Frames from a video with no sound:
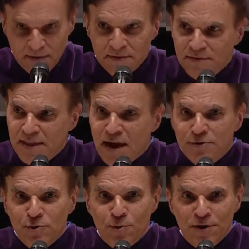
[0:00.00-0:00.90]
Now
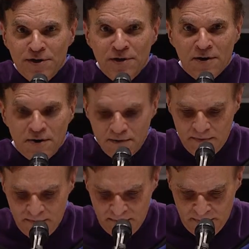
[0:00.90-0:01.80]
you are here,
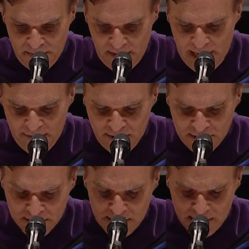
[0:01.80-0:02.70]
having
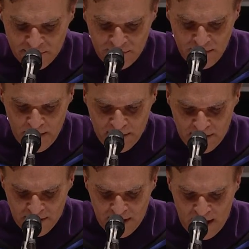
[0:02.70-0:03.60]
successfully
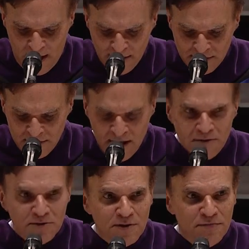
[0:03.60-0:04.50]
met the high
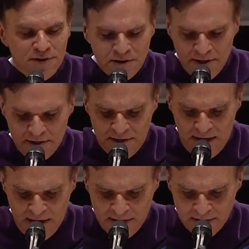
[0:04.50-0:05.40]
standards of legal
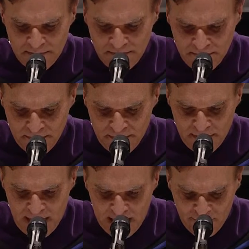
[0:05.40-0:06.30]
education,
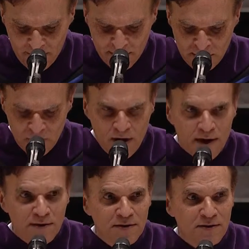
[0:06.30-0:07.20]
having been
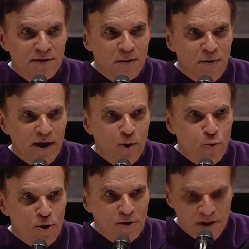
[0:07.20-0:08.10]
taught by a
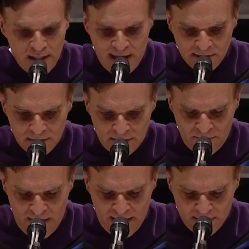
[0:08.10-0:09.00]
world-class
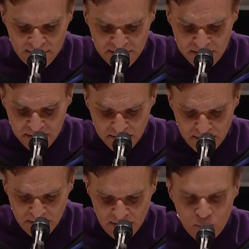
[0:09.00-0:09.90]
faculty,
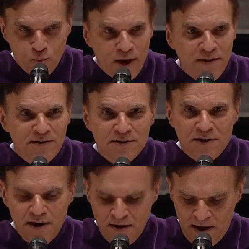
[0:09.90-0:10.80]
ready to
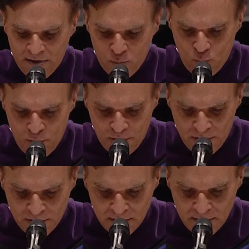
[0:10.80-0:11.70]
take on the world.